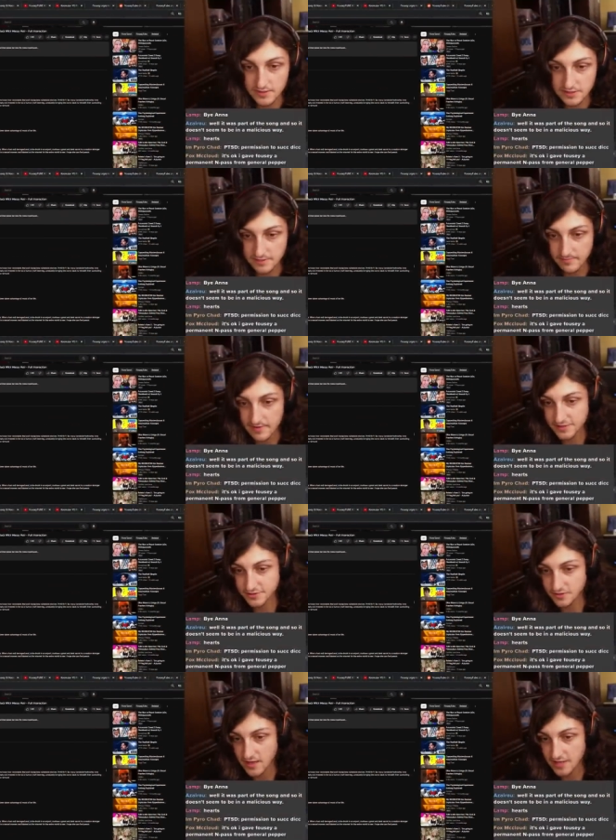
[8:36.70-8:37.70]
is a
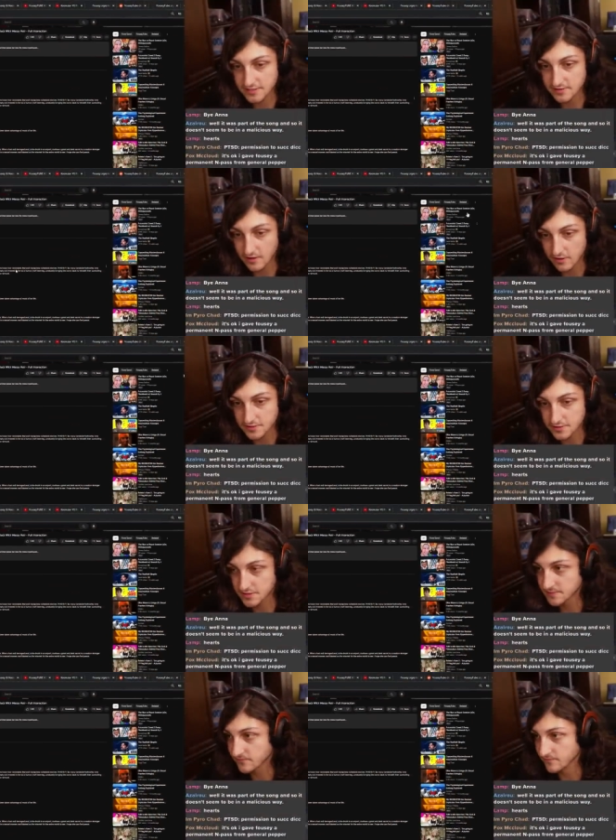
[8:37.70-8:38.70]
masterclass in
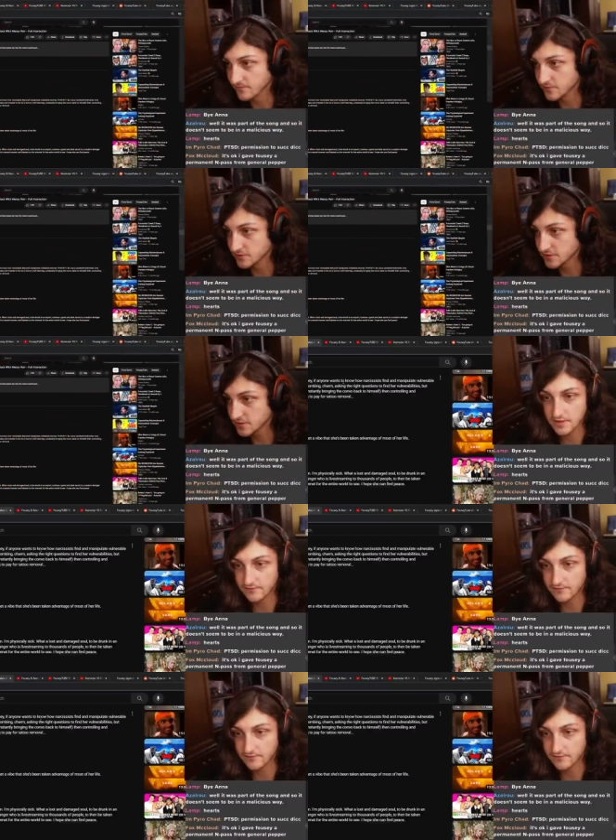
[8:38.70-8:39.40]
narcissism from Fousey.